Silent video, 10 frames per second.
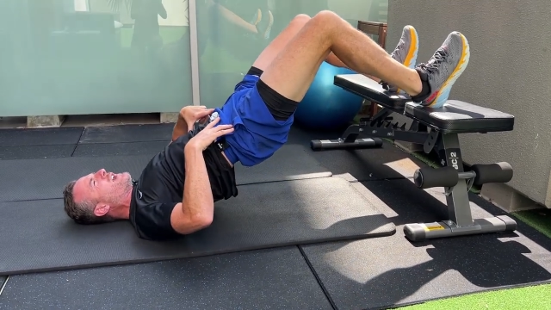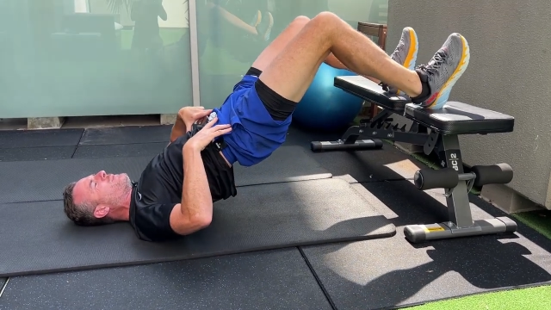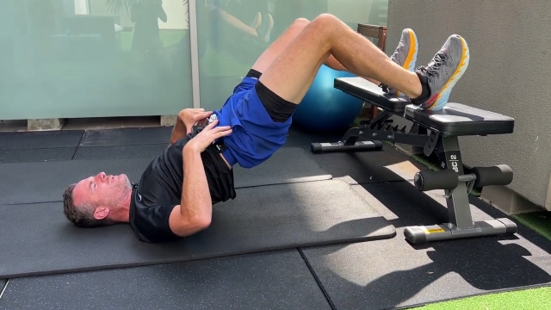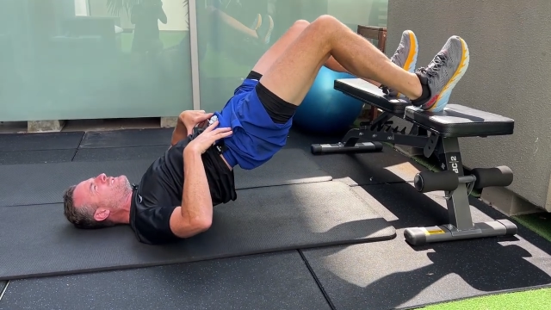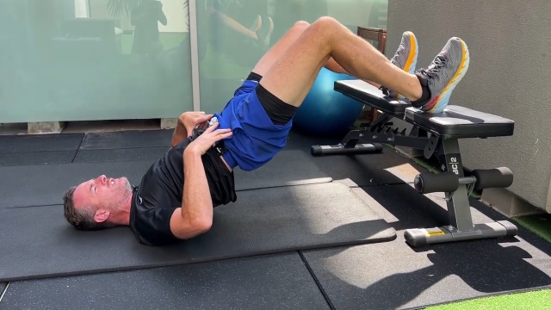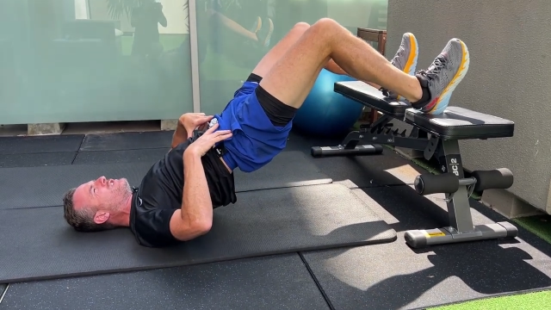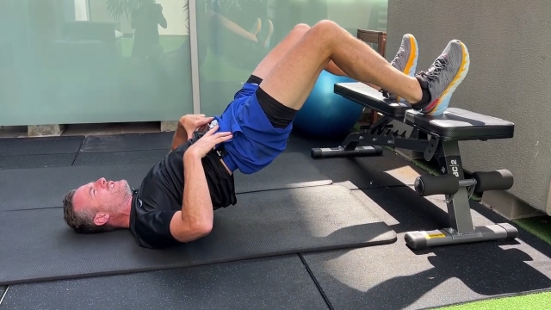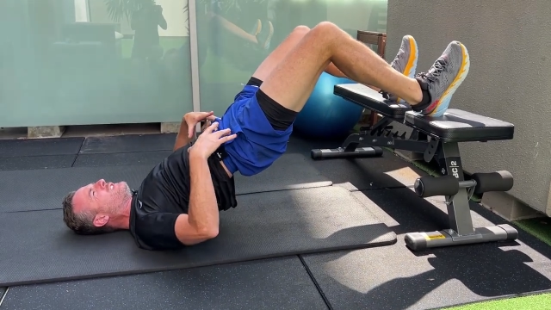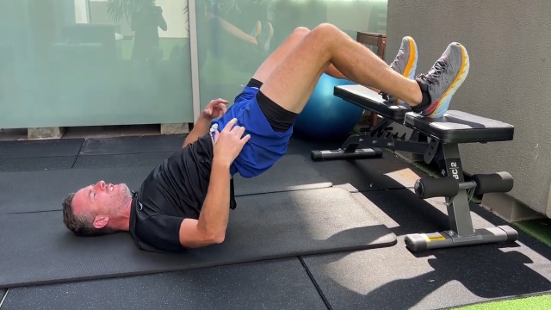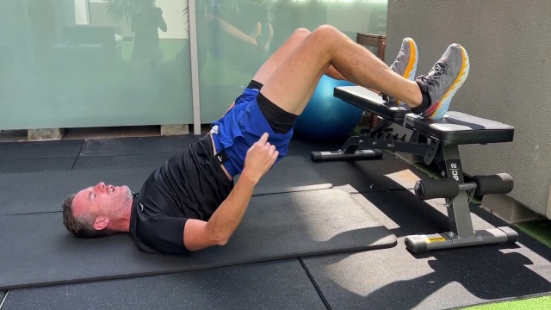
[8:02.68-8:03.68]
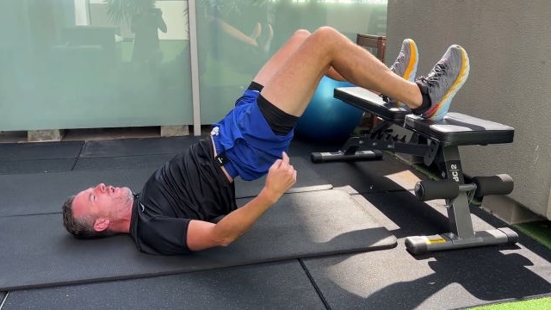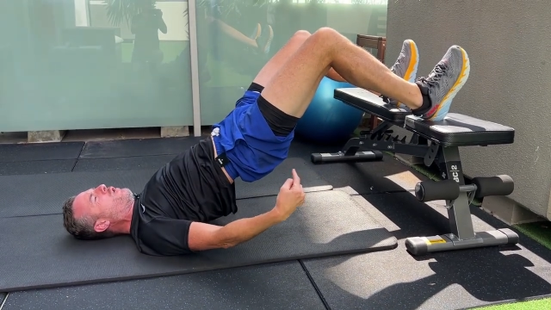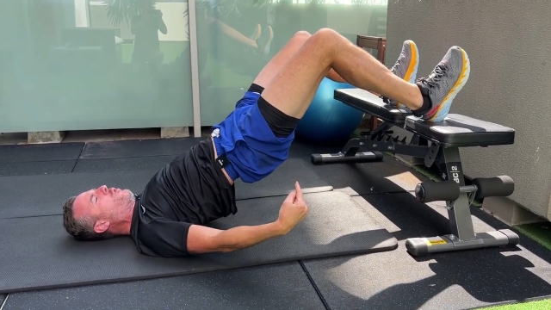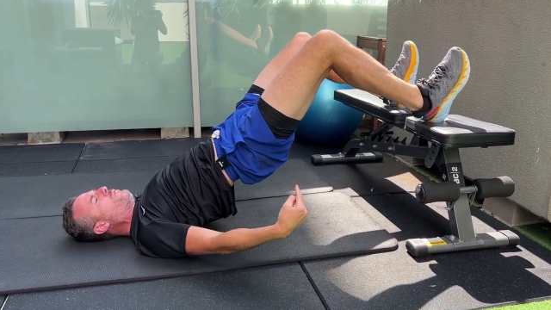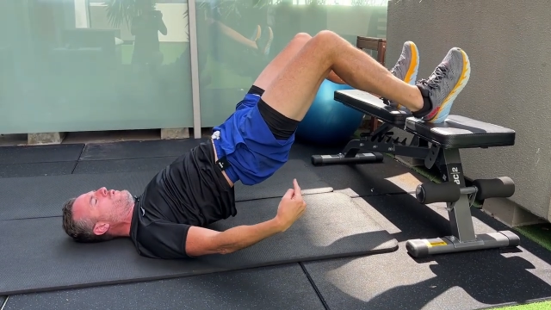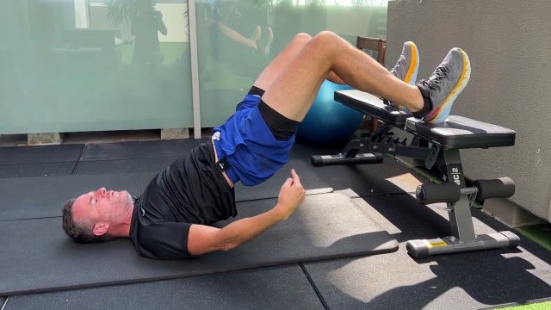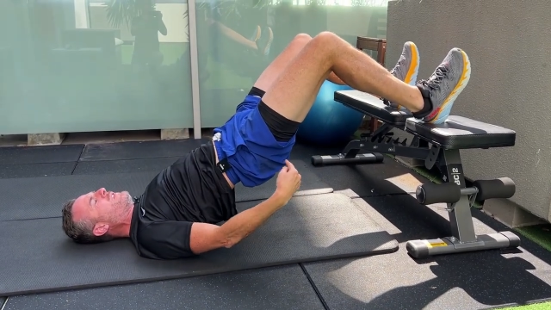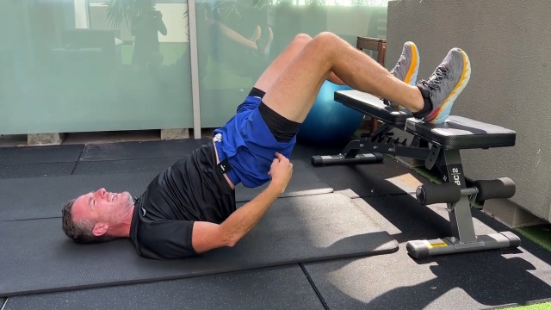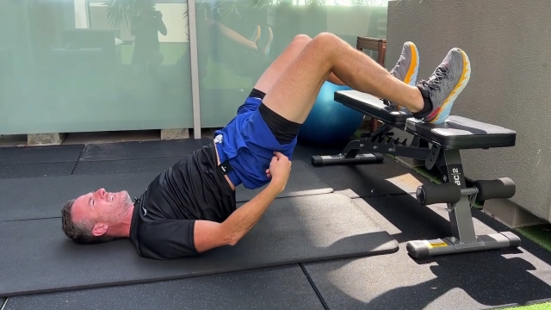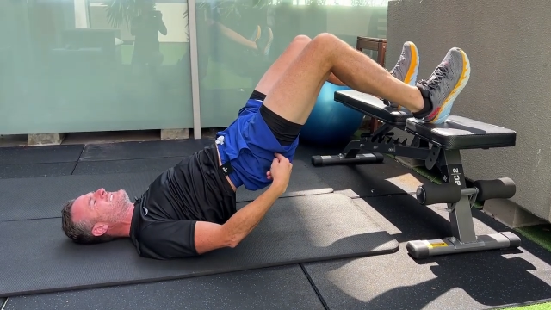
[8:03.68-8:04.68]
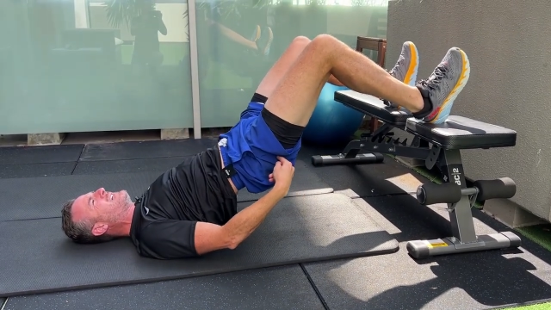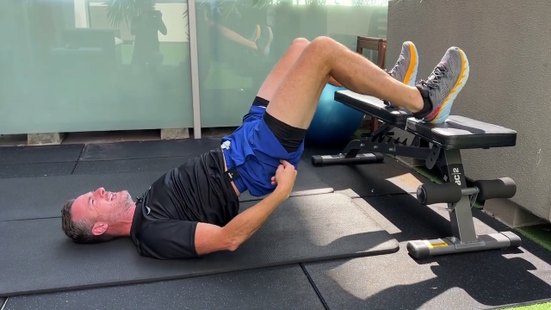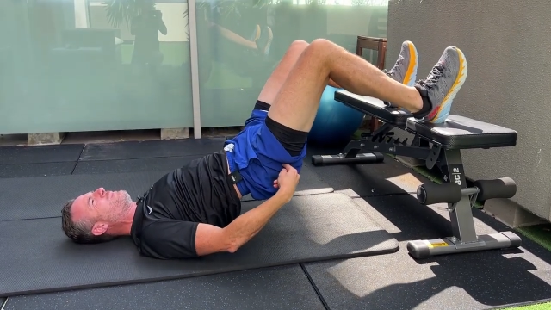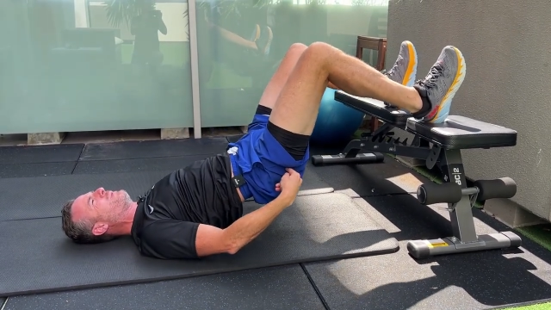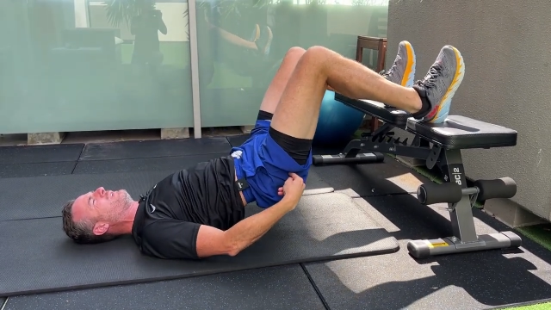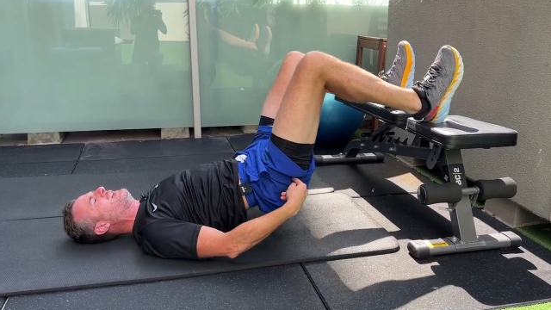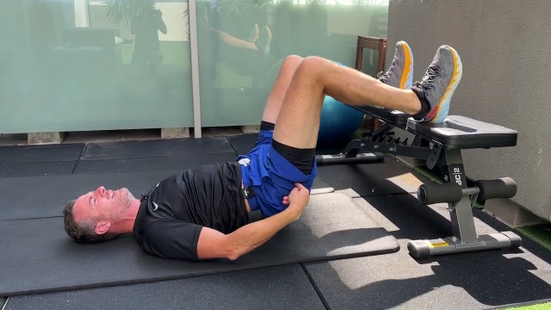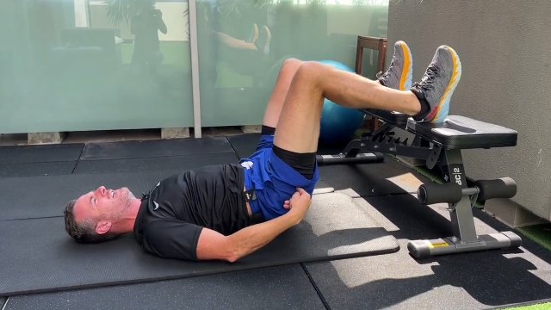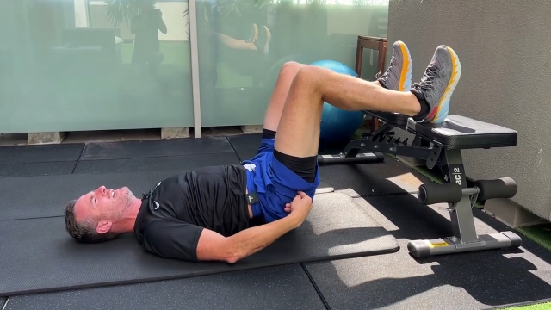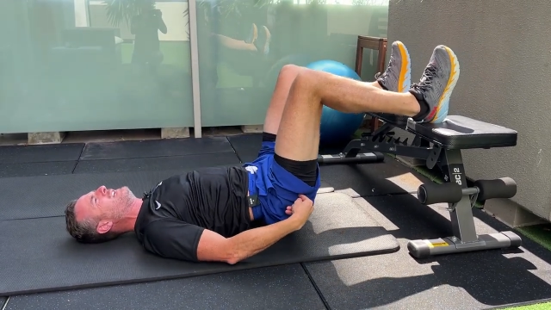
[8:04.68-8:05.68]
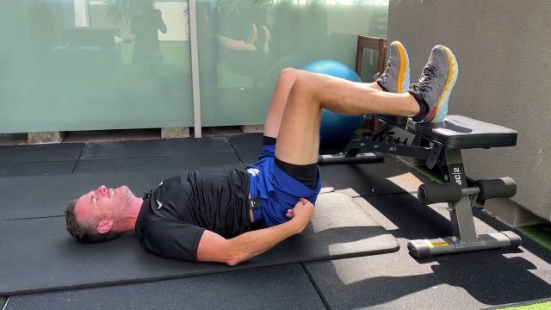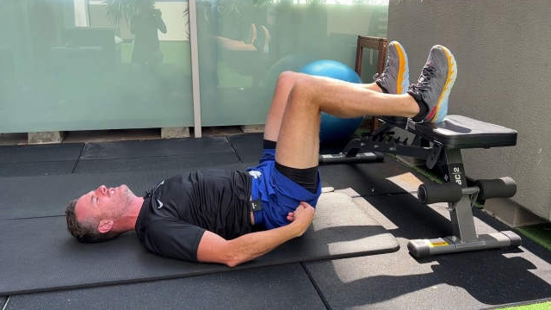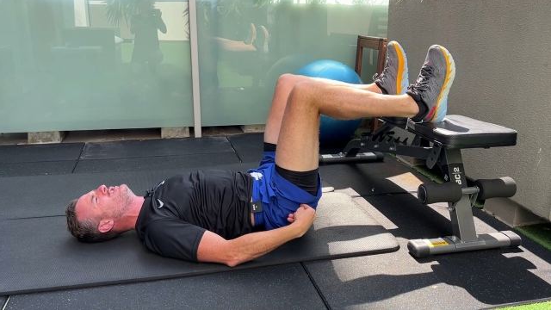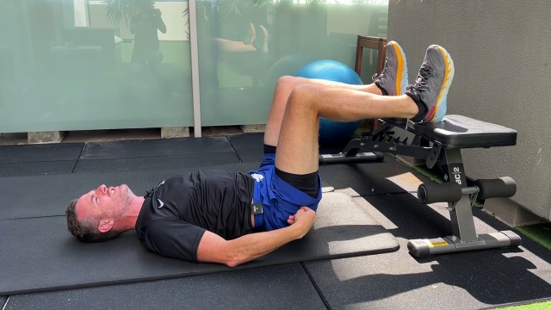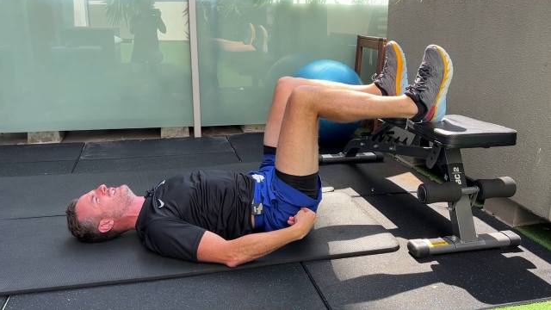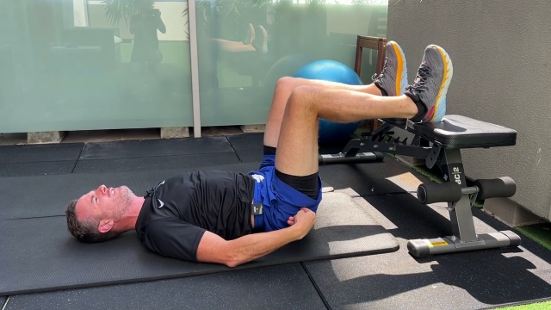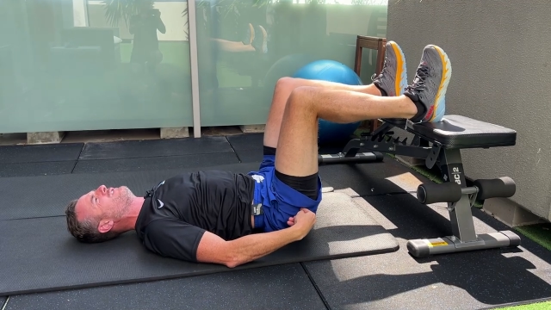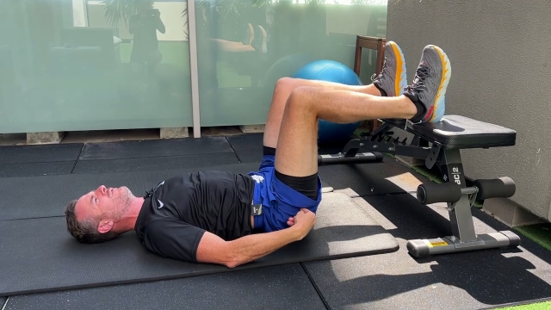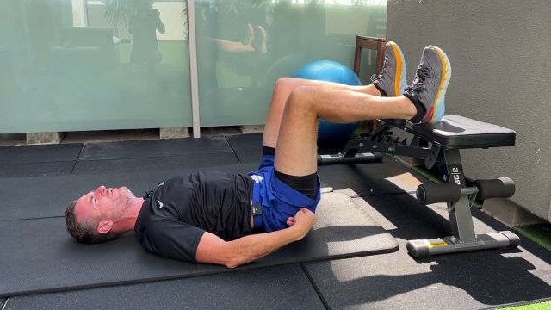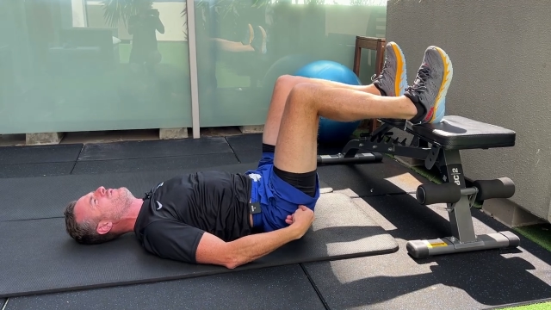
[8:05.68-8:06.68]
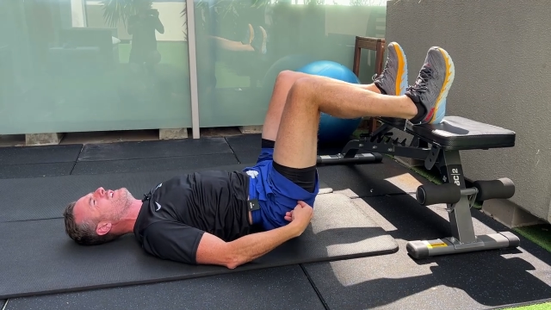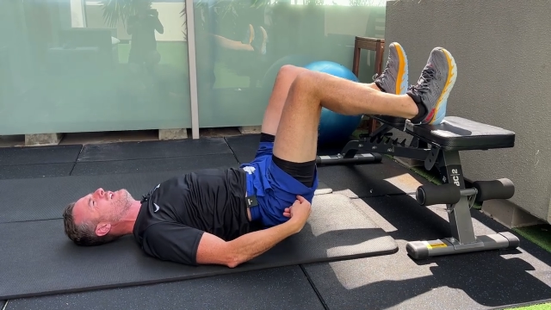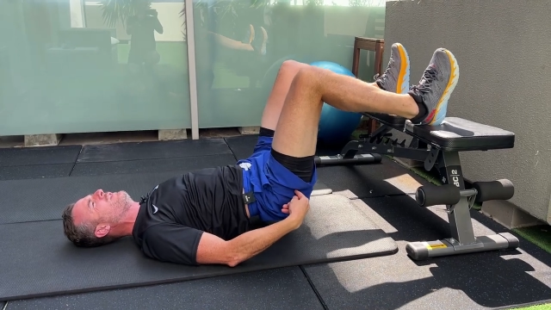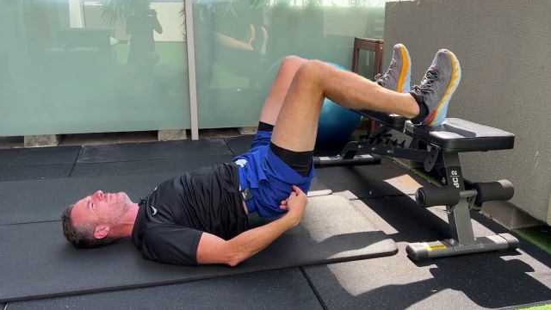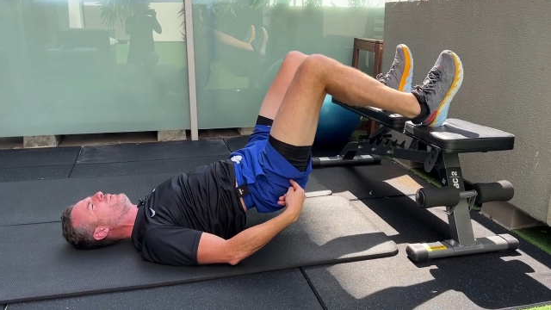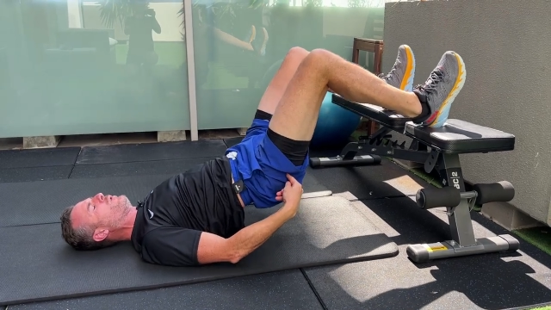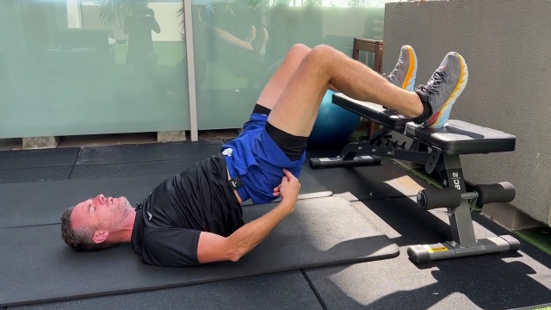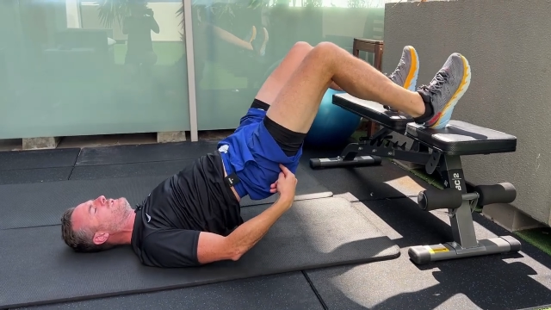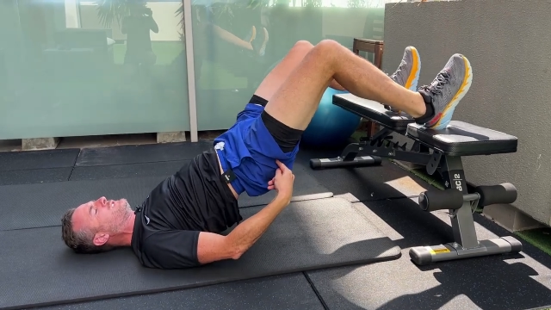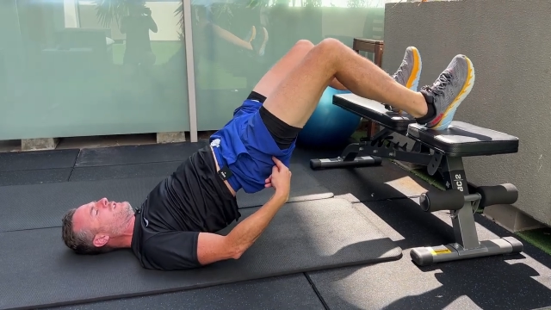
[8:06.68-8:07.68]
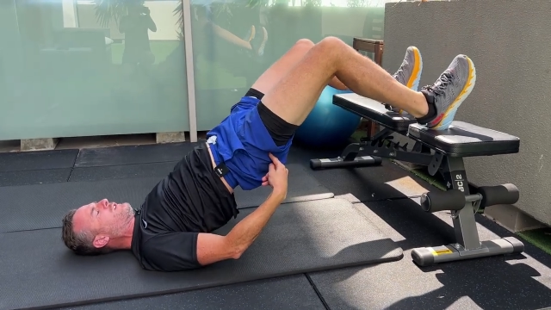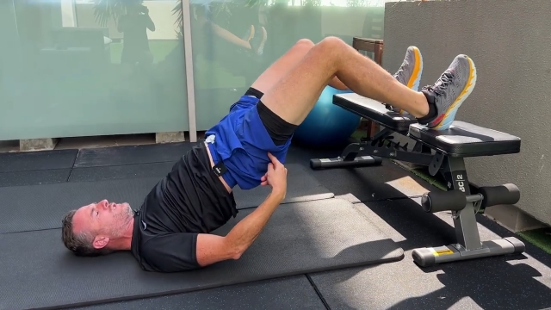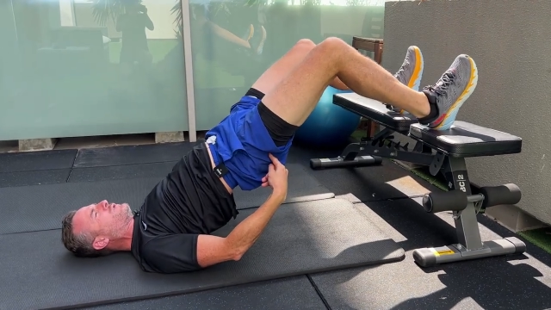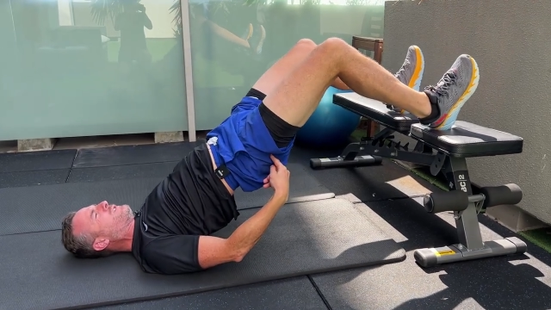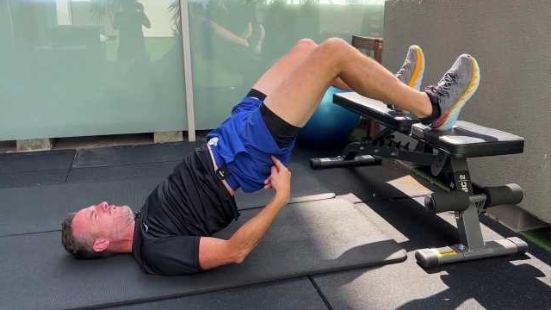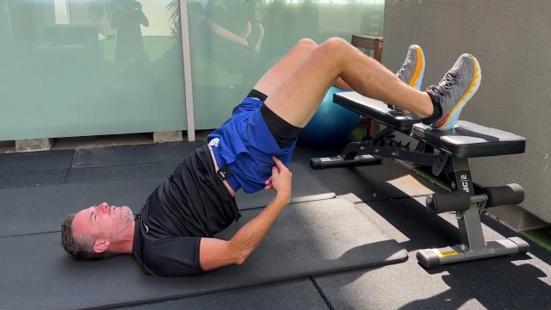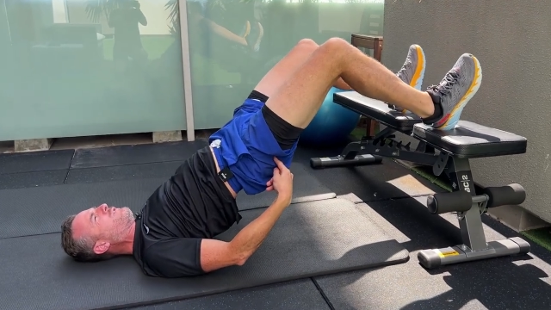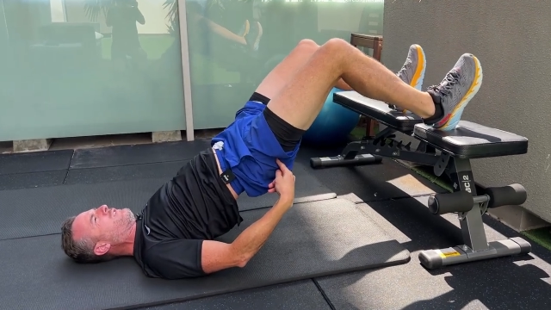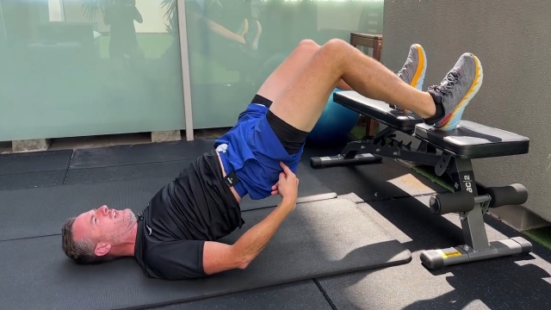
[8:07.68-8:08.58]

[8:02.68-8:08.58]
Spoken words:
No face is visible, so there are no lips to read.